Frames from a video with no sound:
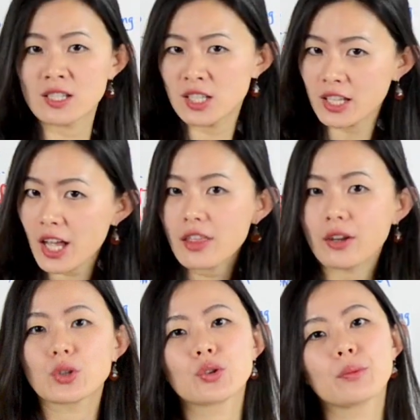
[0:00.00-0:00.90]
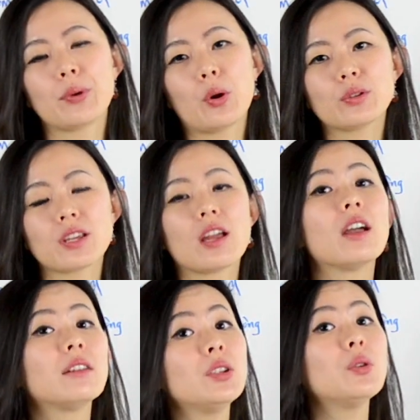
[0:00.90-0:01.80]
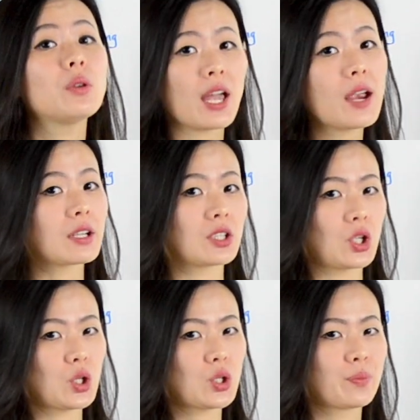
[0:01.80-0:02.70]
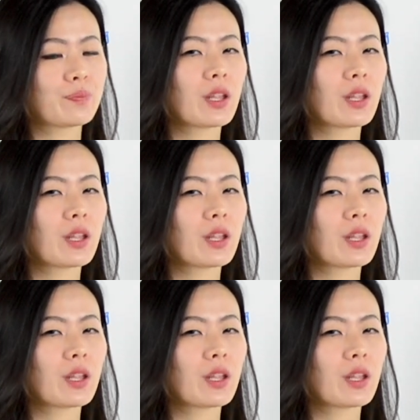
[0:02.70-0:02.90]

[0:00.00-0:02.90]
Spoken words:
together to build new characters,